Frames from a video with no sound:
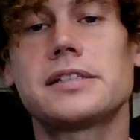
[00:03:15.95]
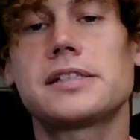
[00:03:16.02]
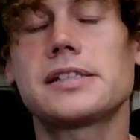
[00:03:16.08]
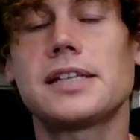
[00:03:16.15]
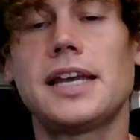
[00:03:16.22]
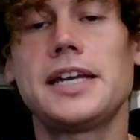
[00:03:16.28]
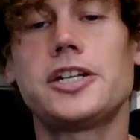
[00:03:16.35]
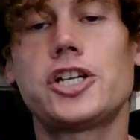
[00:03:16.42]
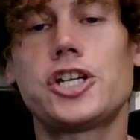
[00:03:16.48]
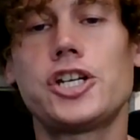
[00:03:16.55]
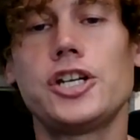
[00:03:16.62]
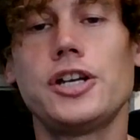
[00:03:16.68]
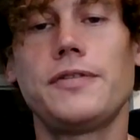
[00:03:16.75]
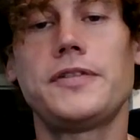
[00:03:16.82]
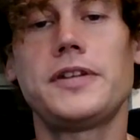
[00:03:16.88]
slight
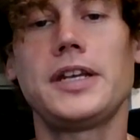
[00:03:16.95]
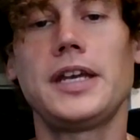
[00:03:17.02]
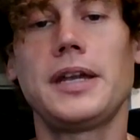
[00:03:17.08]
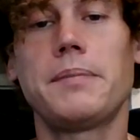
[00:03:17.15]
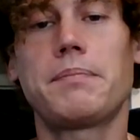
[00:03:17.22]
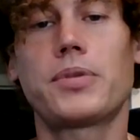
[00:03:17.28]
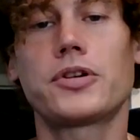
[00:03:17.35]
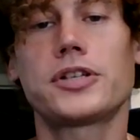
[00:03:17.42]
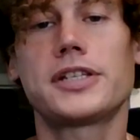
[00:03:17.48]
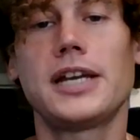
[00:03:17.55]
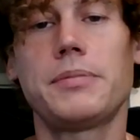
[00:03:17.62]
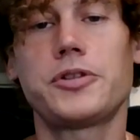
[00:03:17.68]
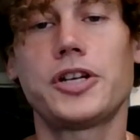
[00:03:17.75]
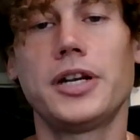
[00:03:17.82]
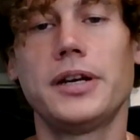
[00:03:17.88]
shift in
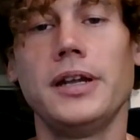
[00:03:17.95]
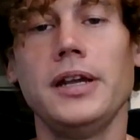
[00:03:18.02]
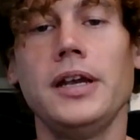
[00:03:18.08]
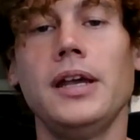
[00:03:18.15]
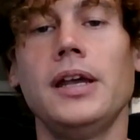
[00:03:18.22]
perception.